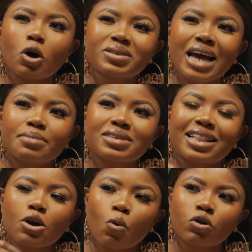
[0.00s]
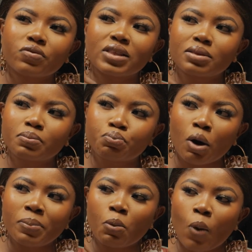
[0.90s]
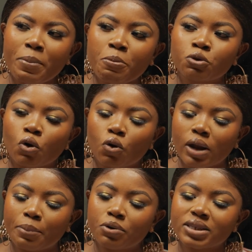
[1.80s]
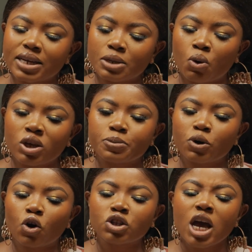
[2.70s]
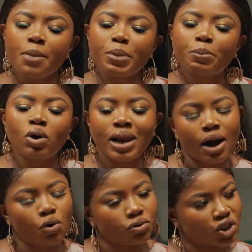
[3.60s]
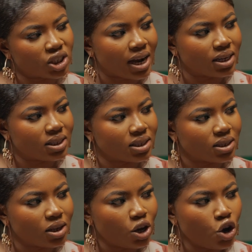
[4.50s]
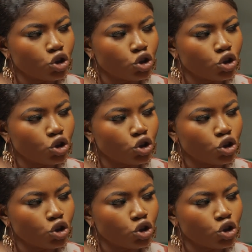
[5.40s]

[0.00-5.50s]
sometimes I think one of the problem why people don't collaborate anymore is because people lack originality.